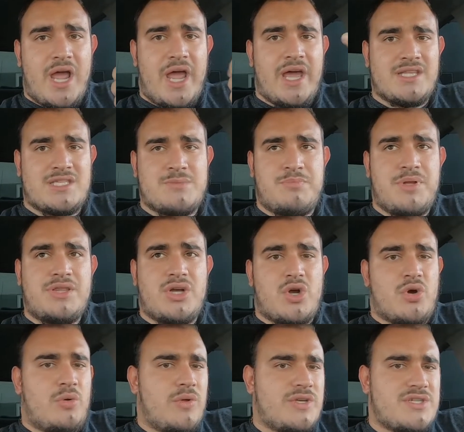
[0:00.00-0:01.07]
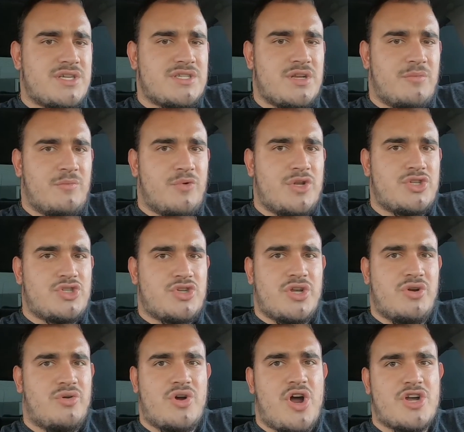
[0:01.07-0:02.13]
and split the cooling system, which
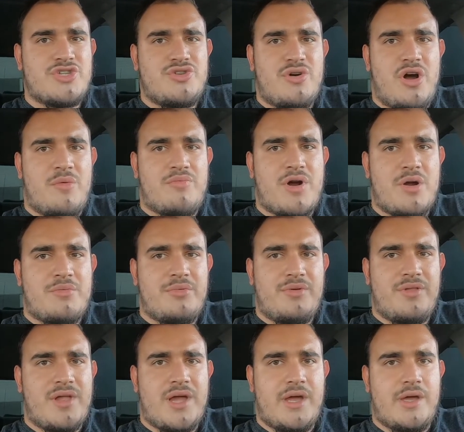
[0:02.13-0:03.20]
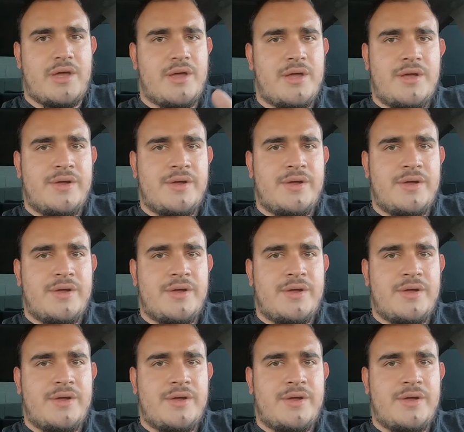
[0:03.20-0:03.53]
it'll cost you all probably like